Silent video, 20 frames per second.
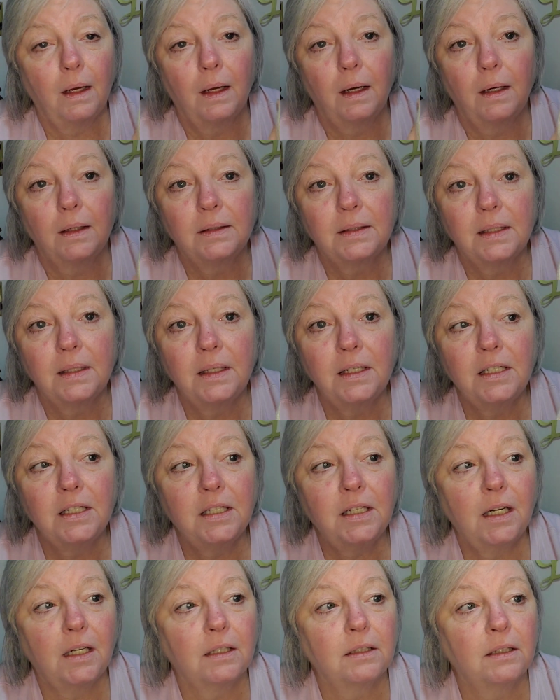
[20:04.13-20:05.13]
it's a nice
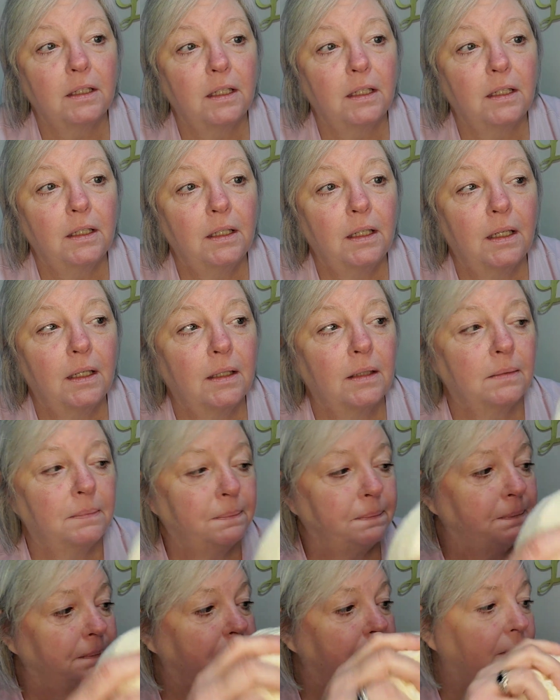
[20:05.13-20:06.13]
yarn, and um,
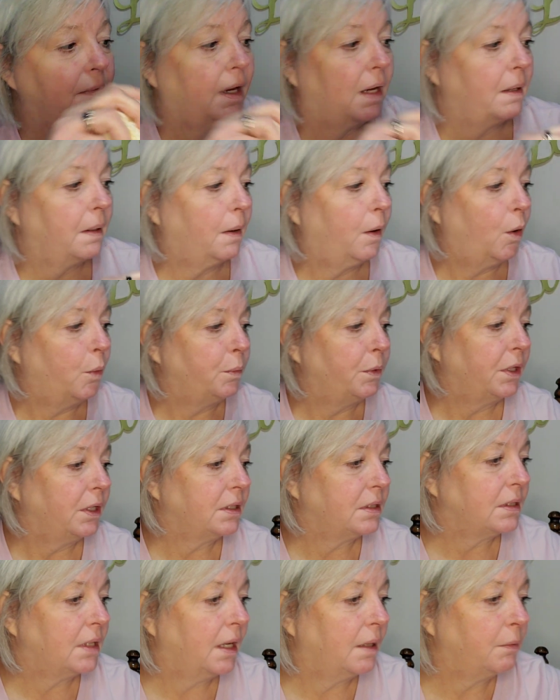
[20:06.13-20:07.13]
I hope that
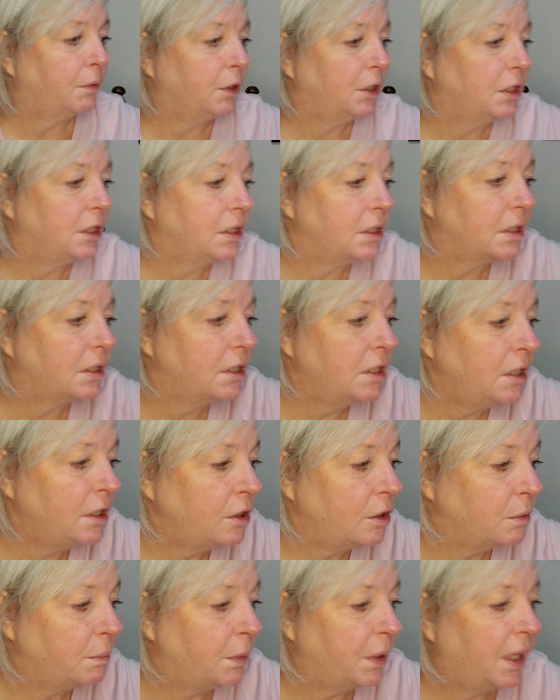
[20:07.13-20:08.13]
it's not really
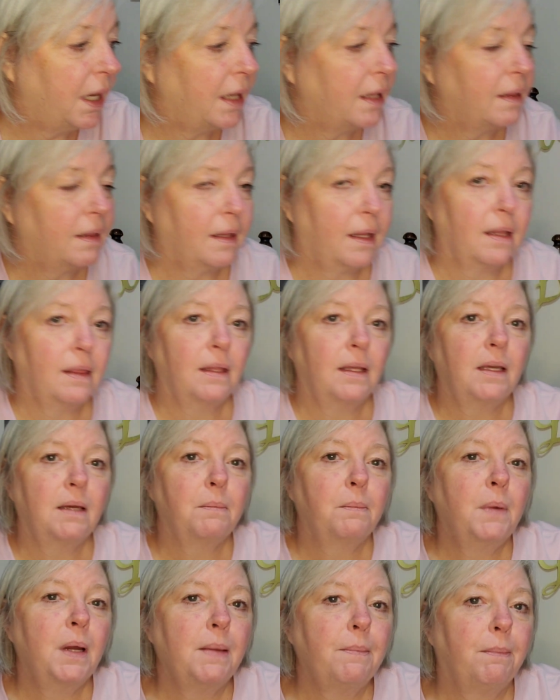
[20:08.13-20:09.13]
discontinued, but I, I think it
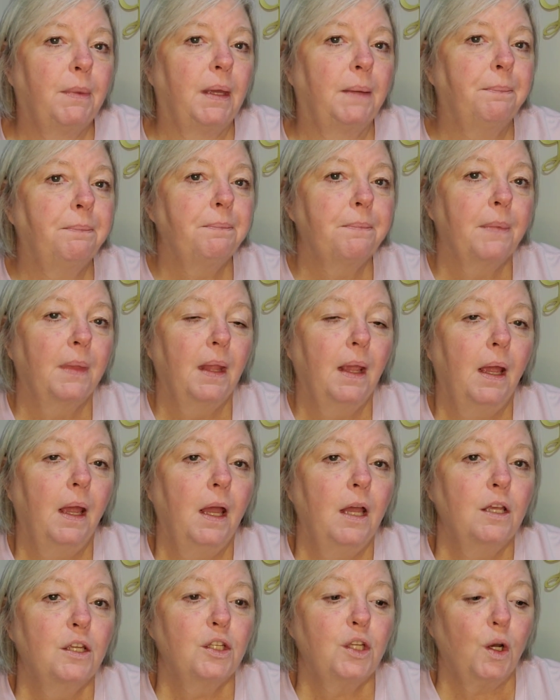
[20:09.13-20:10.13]
might be.
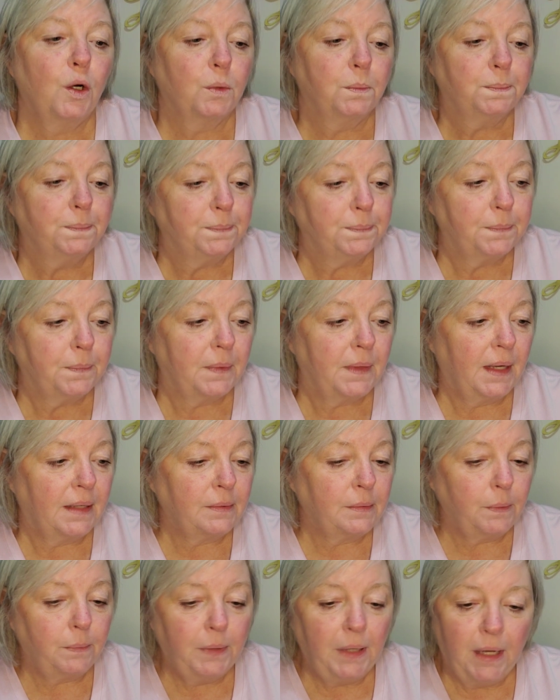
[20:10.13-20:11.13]
So that's
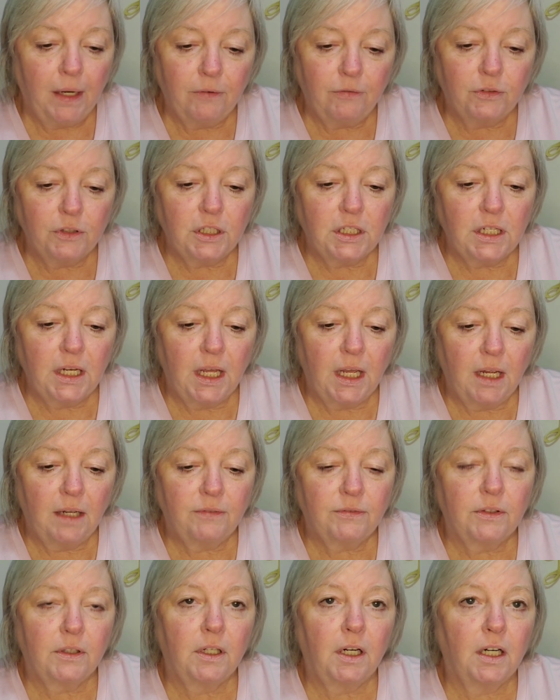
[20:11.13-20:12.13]
what we have for today
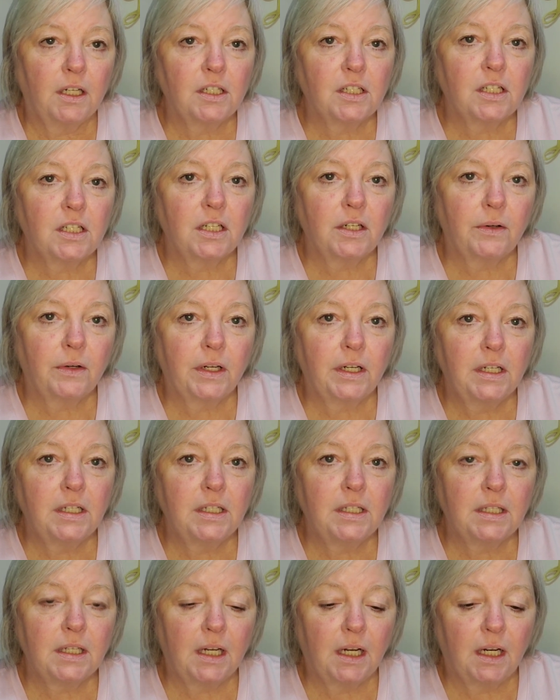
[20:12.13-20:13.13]
for our
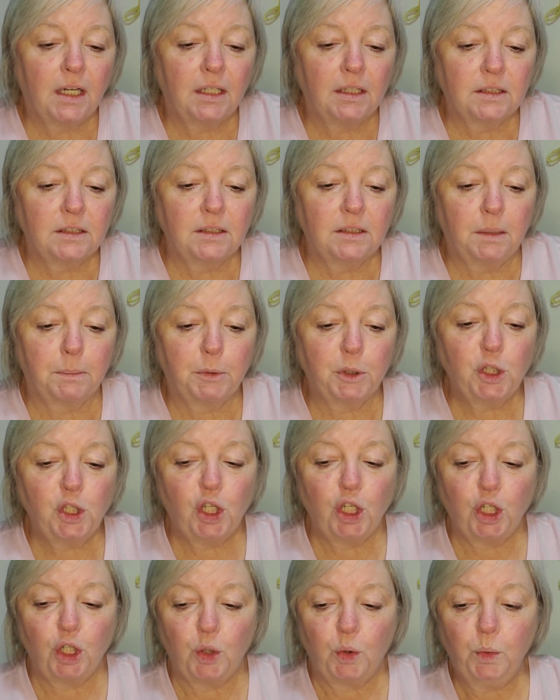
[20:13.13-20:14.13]
series uh, number
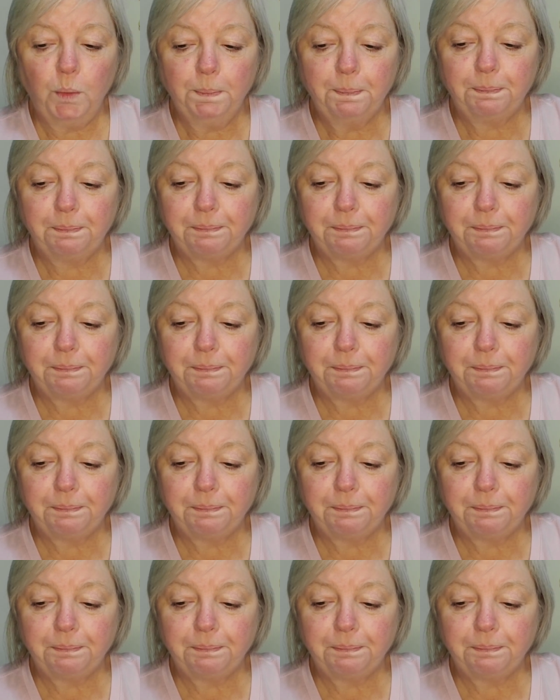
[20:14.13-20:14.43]
two.